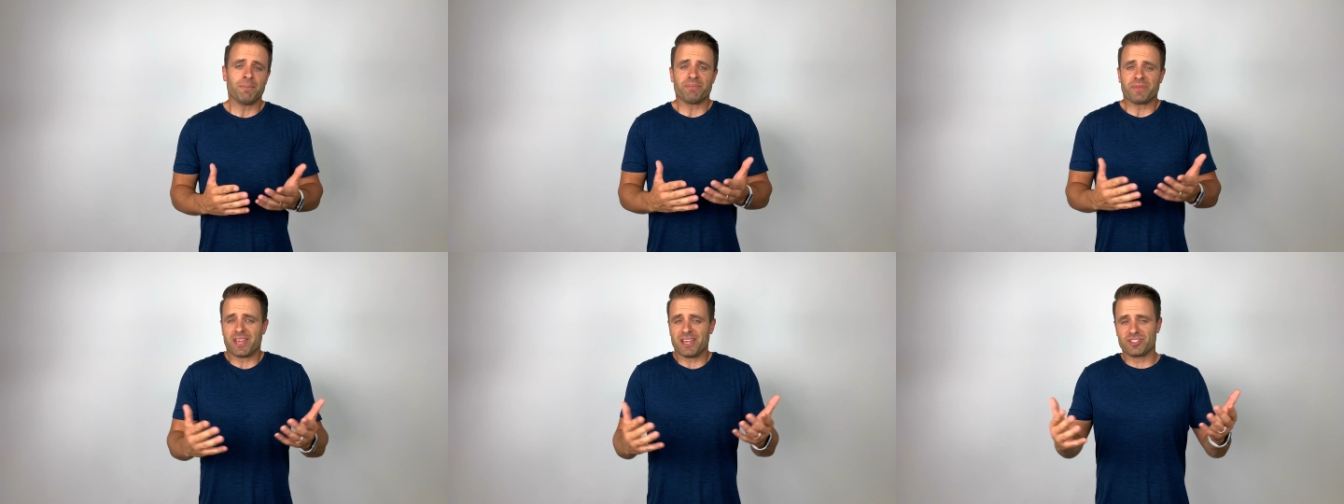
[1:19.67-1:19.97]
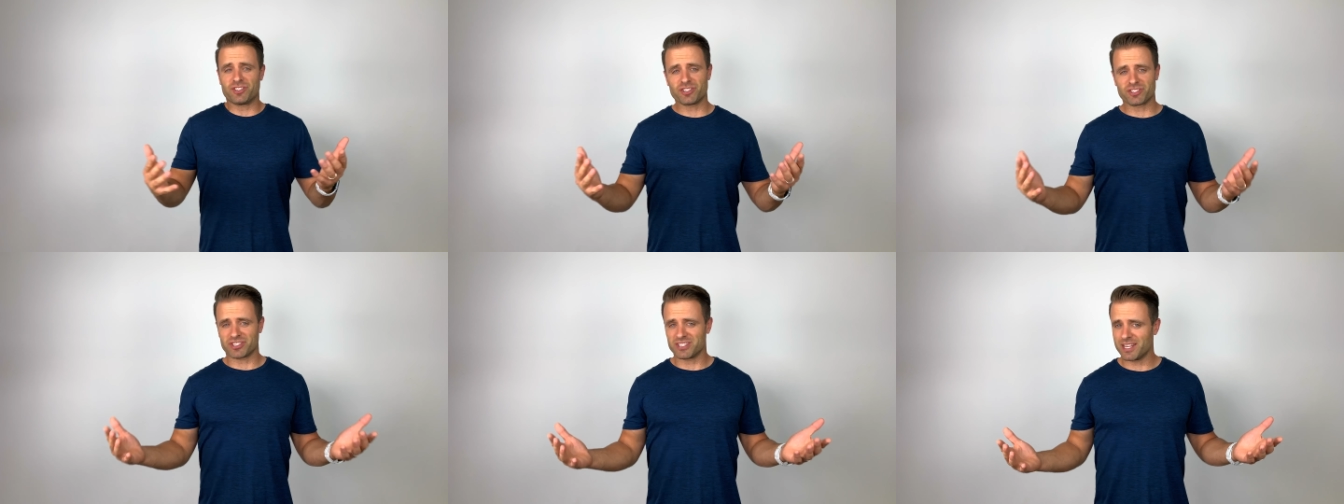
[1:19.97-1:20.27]
It
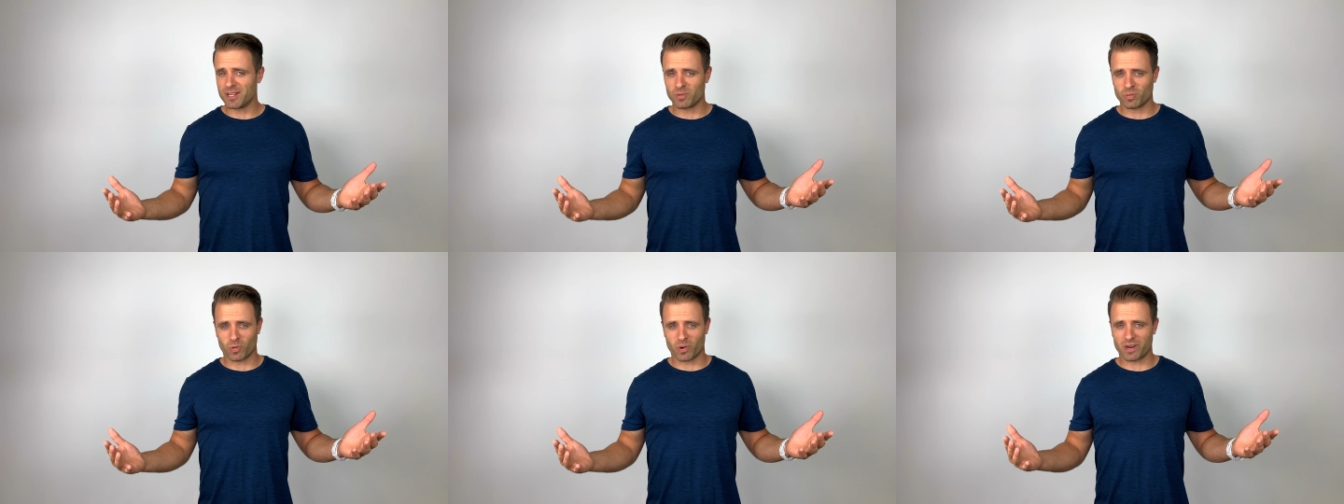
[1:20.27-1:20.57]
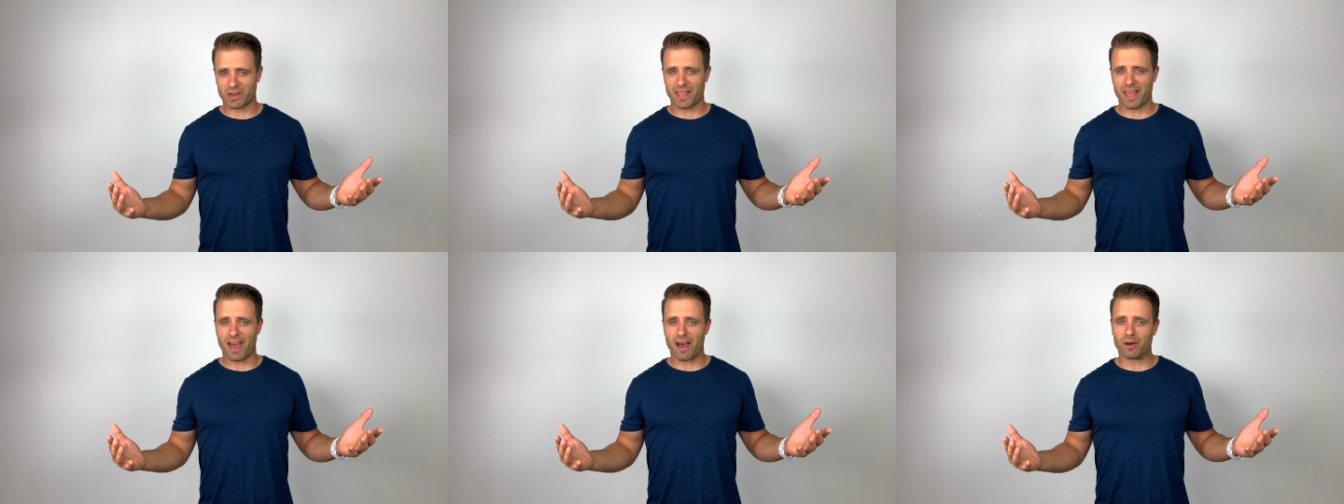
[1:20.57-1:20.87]
just didn't
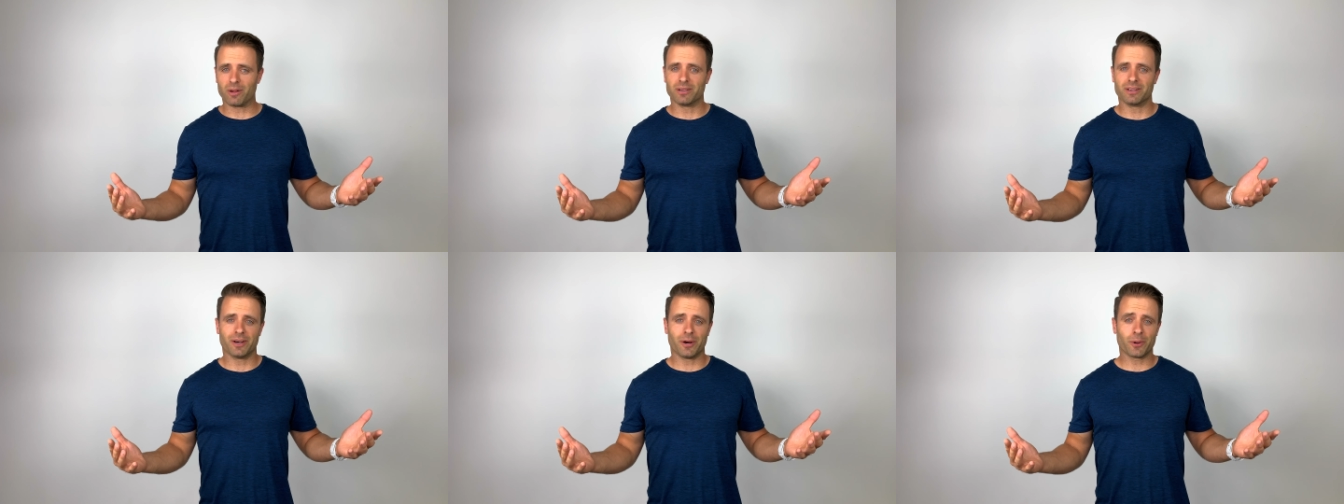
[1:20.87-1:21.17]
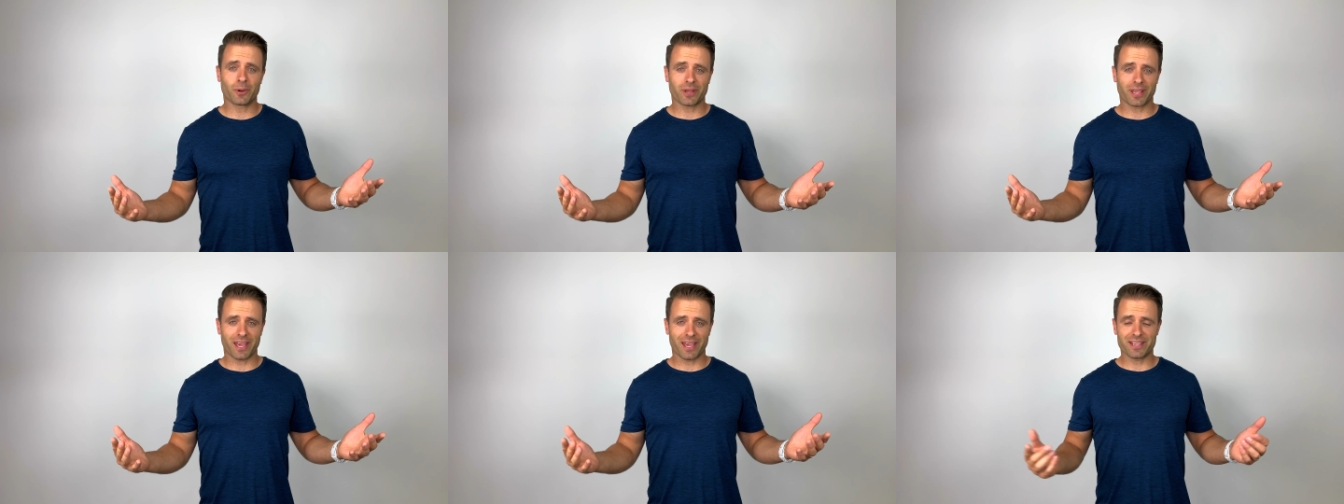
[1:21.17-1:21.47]
work out.
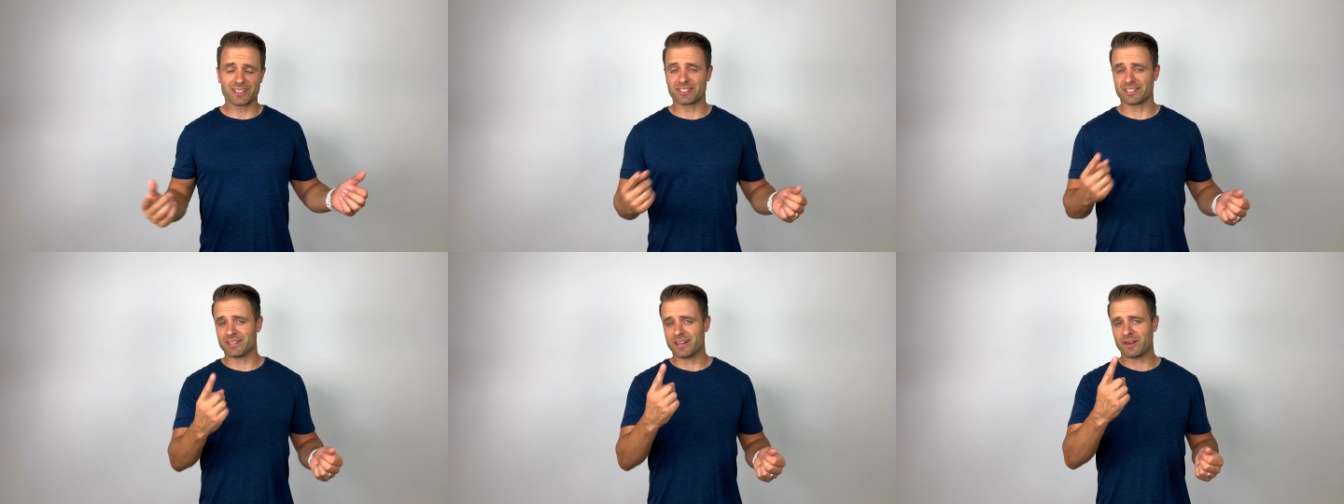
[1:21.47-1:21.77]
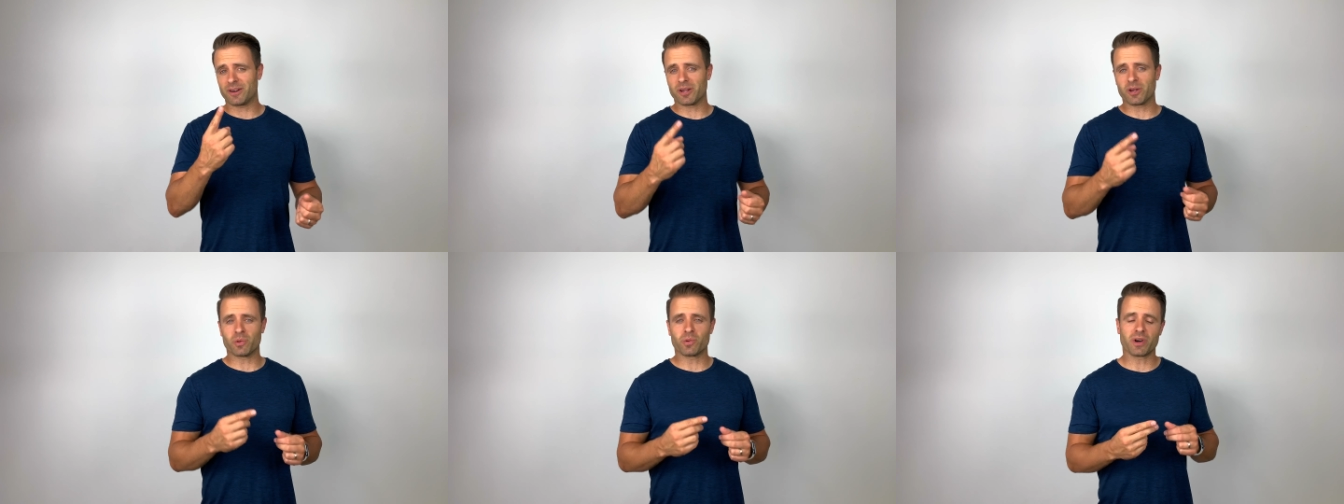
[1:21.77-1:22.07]
Okay,
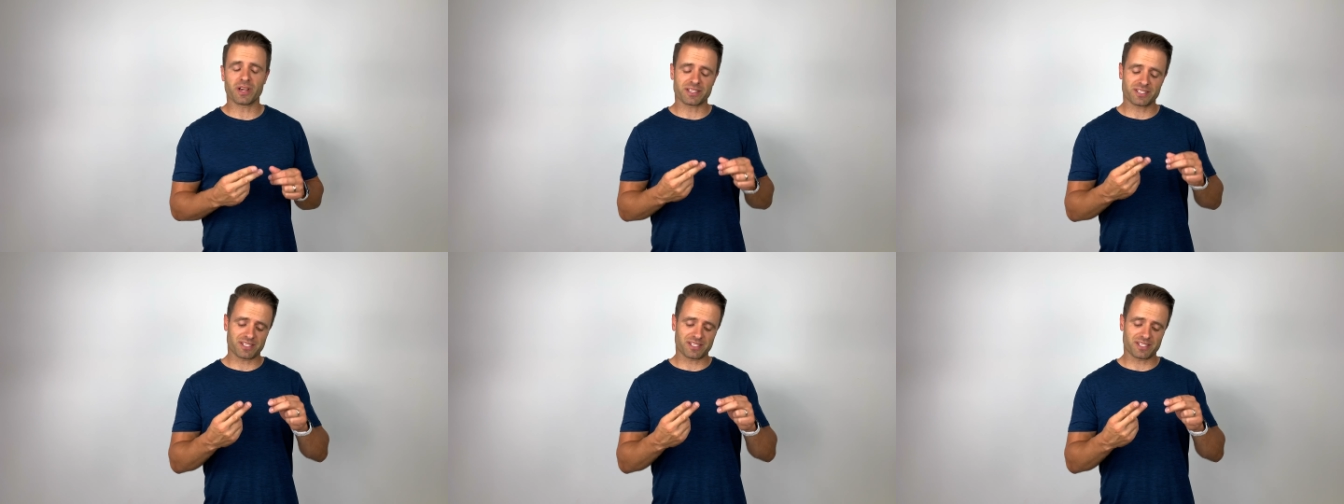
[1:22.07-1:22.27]
scenario one.